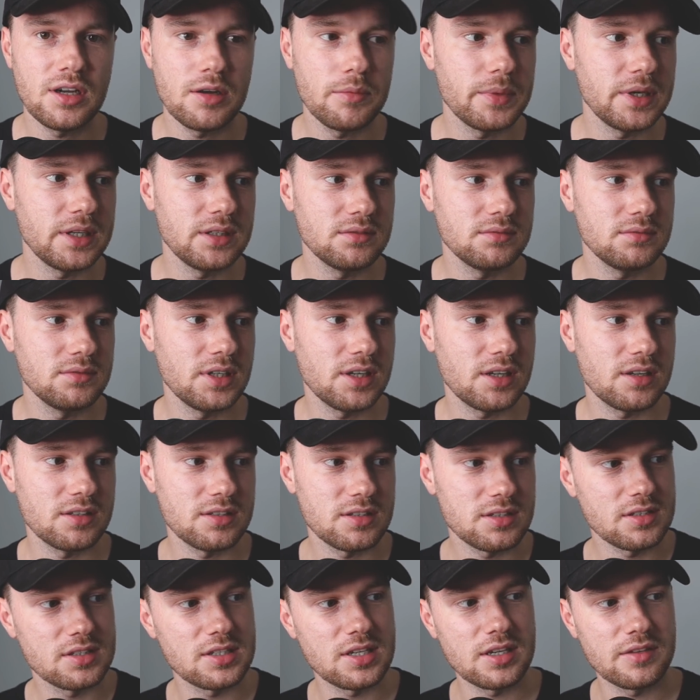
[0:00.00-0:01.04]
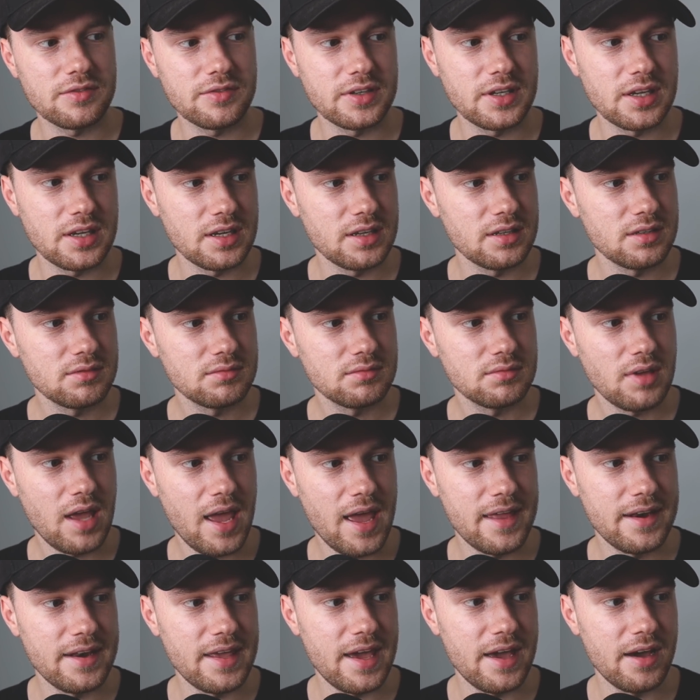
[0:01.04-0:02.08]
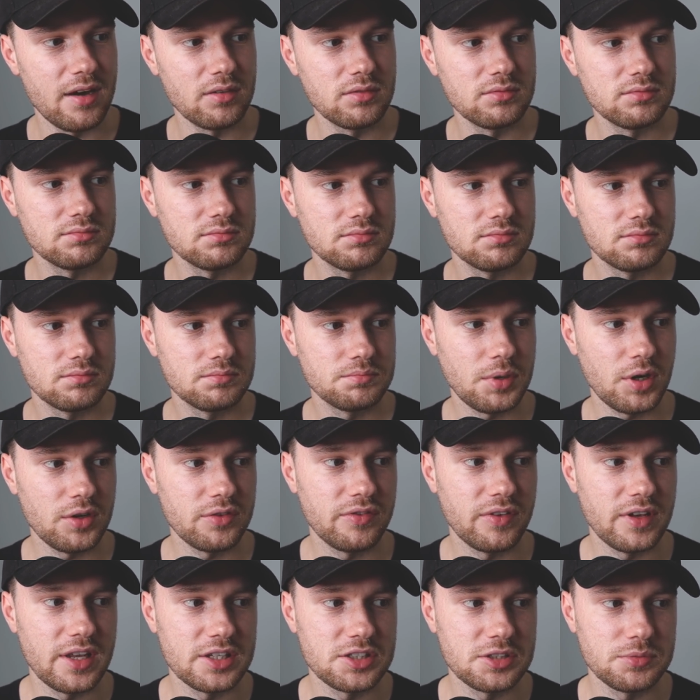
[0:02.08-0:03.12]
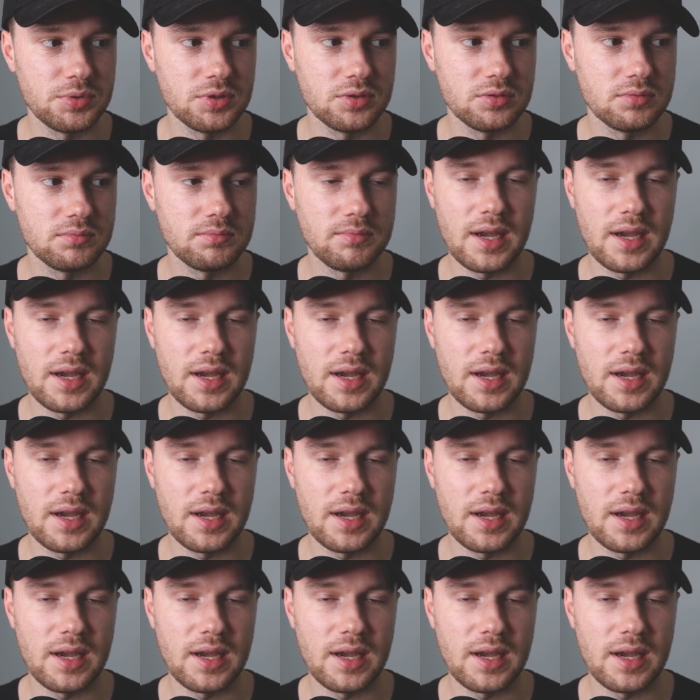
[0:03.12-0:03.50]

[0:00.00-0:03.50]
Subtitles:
I mean, Nicholas Latifi here, NL, both are legible.